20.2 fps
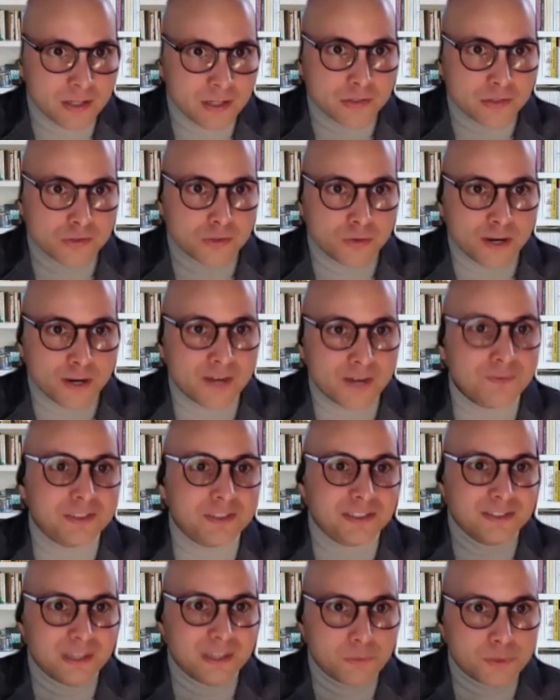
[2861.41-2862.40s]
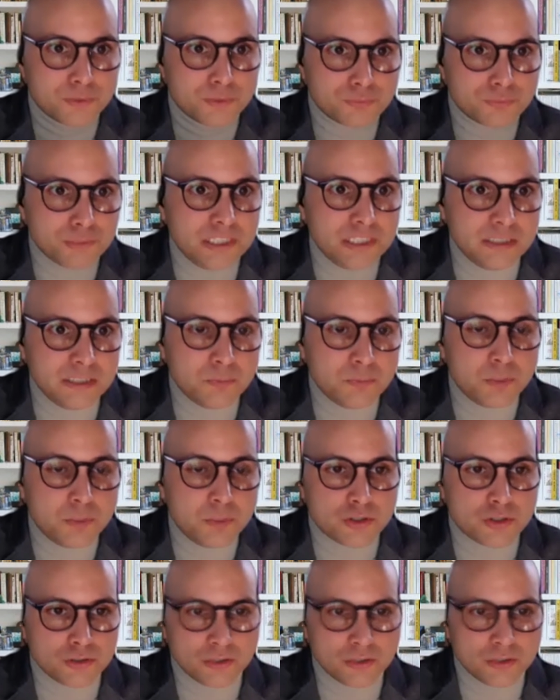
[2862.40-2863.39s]
So everything that we read, we
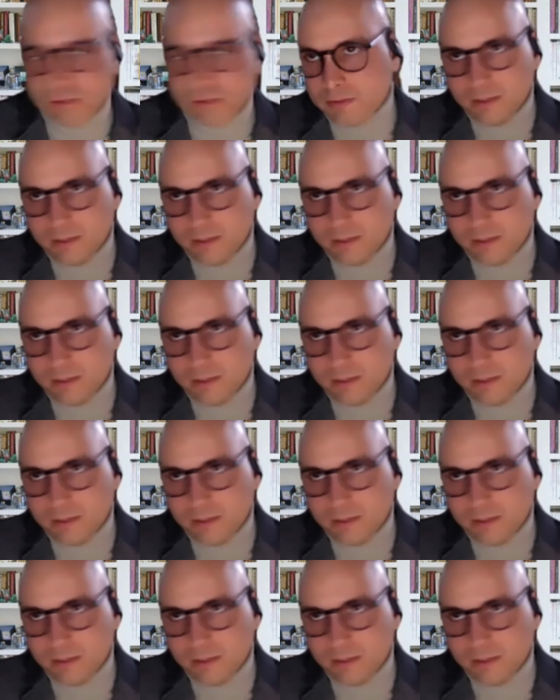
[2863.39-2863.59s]
should,